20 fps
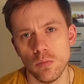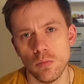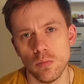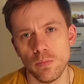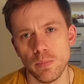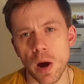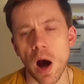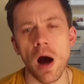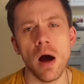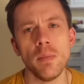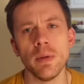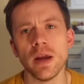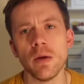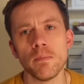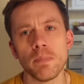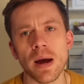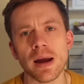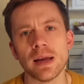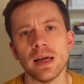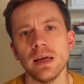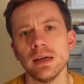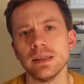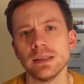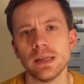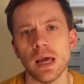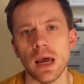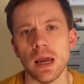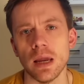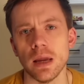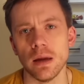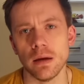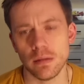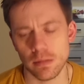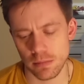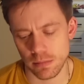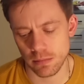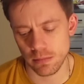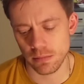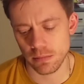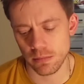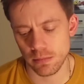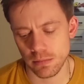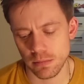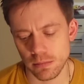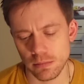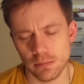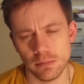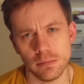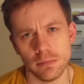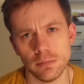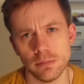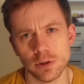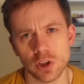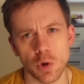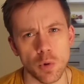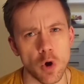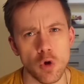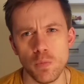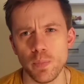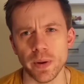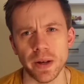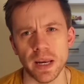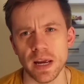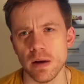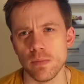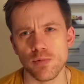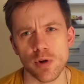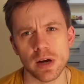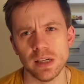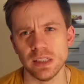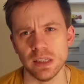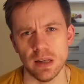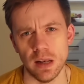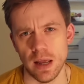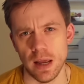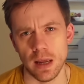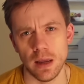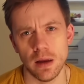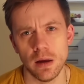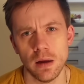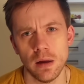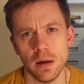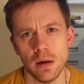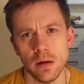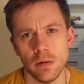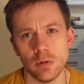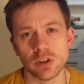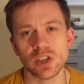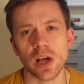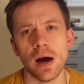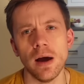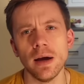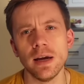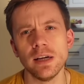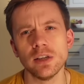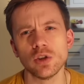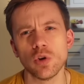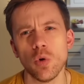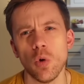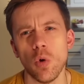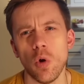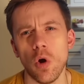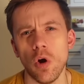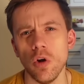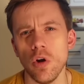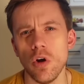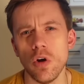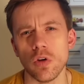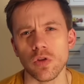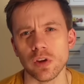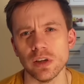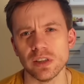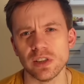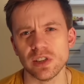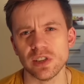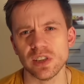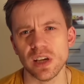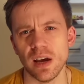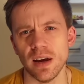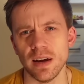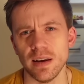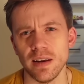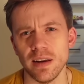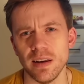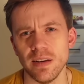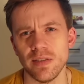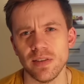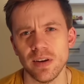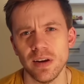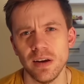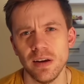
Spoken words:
But arming and backing a state so openly and brazenly, which the highest court on earth has decided